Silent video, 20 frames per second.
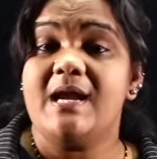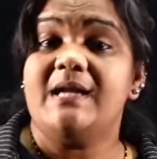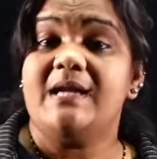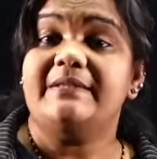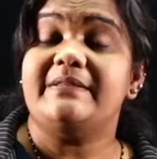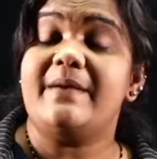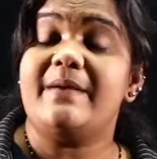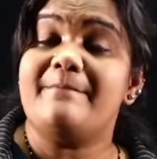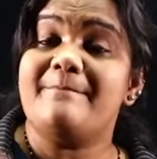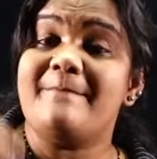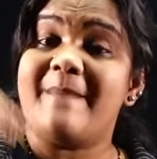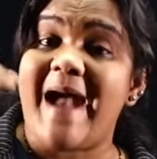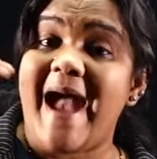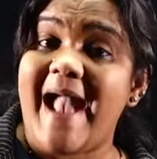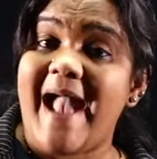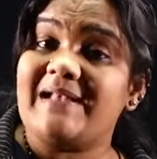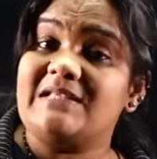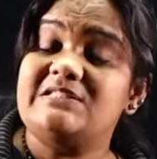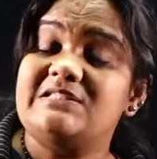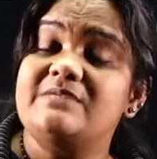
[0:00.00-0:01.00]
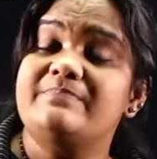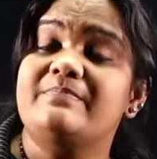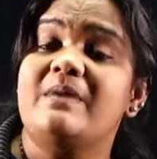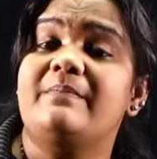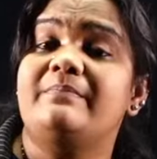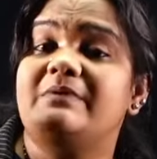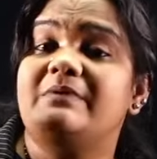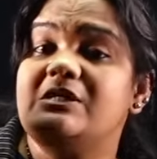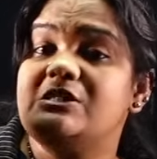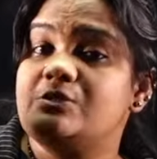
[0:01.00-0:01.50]
The
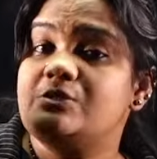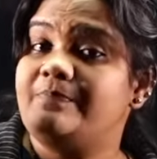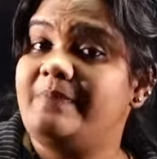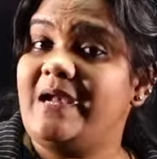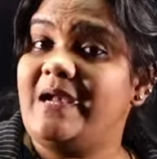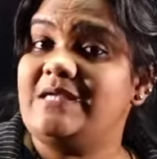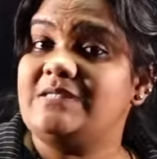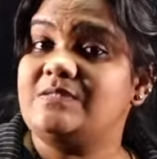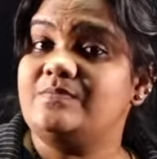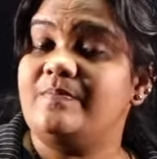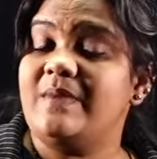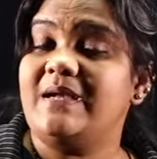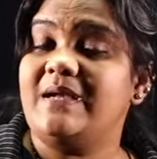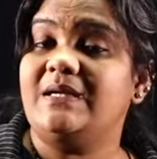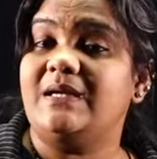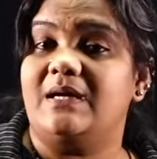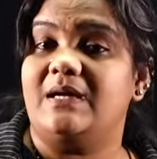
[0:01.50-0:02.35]
maximum displacement.